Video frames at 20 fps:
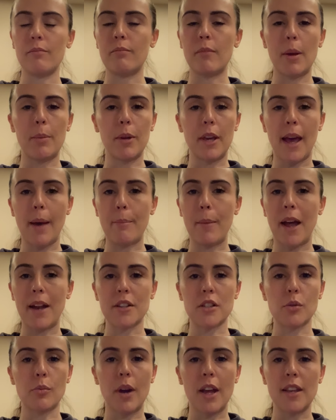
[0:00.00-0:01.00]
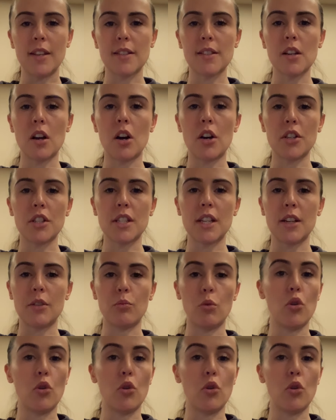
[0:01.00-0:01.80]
maybe get back to where you started,